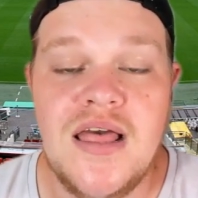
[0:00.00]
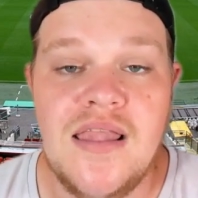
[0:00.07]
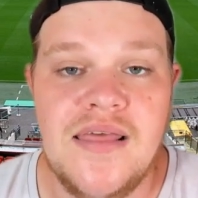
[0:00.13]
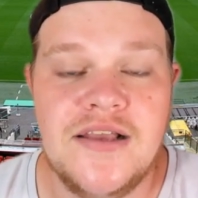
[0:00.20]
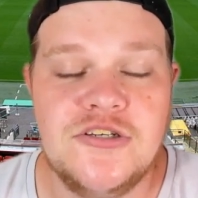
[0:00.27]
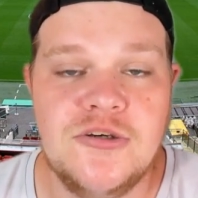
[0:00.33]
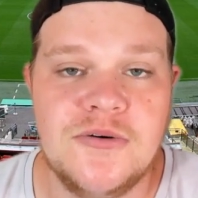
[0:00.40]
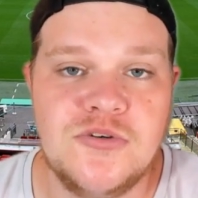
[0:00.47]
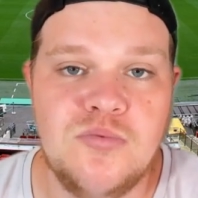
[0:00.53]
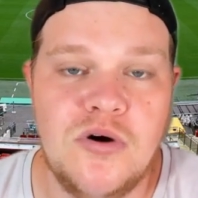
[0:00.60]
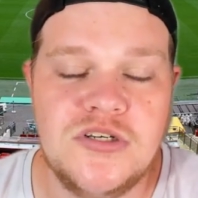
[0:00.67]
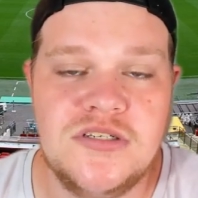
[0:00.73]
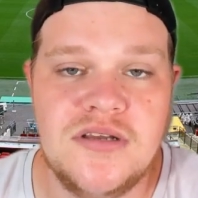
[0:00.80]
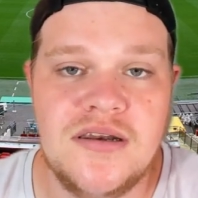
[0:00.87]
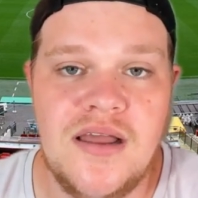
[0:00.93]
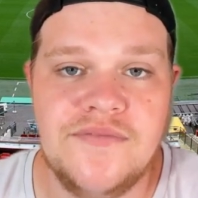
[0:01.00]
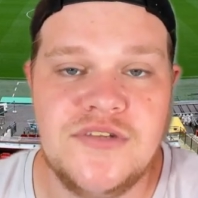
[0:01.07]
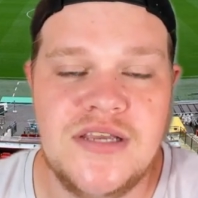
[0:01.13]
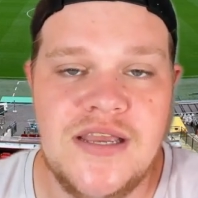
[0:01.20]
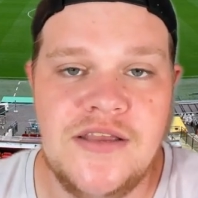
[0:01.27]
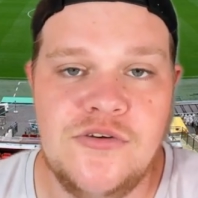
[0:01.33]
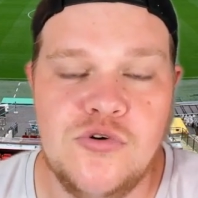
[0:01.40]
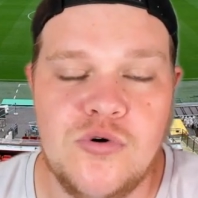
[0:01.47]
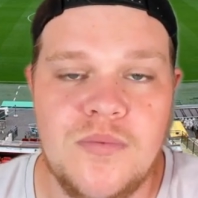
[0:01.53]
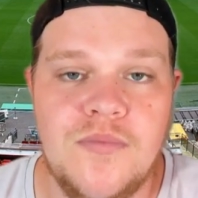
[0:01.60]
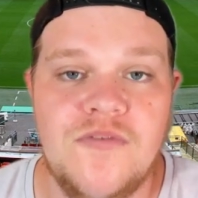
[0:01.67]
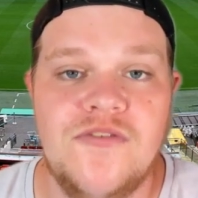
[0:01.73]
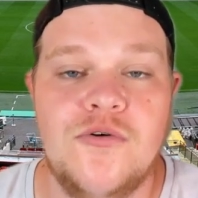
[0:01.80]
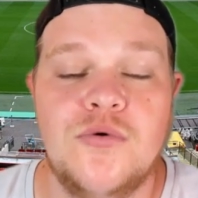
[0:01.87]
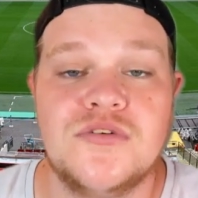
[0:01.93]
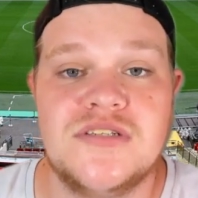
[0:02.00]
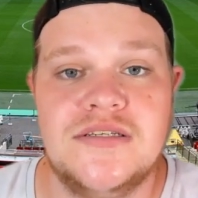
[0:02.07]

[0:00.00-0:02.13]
Thanks so much for watching. I'd love to hear your thoughts